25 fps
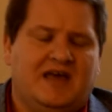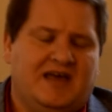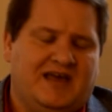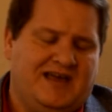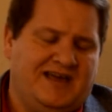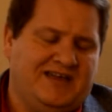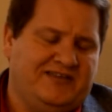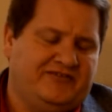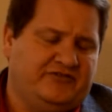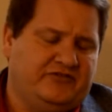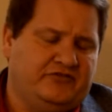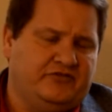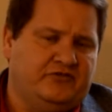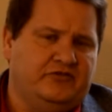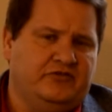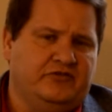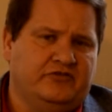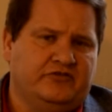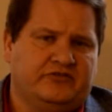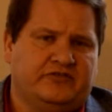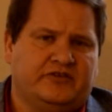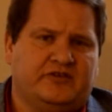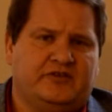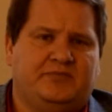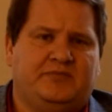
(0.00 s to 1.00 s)
it's
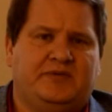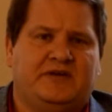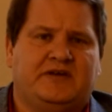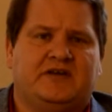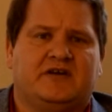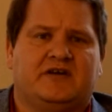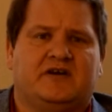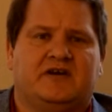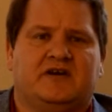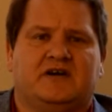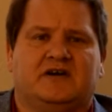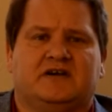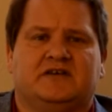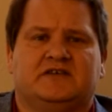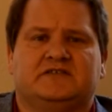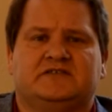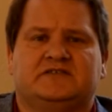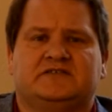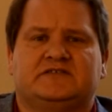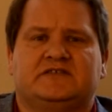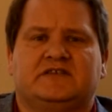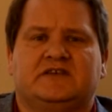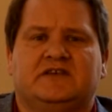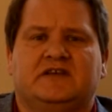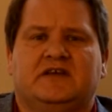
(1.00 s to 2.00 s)
usually
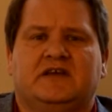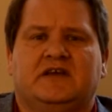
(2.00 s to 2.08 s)
because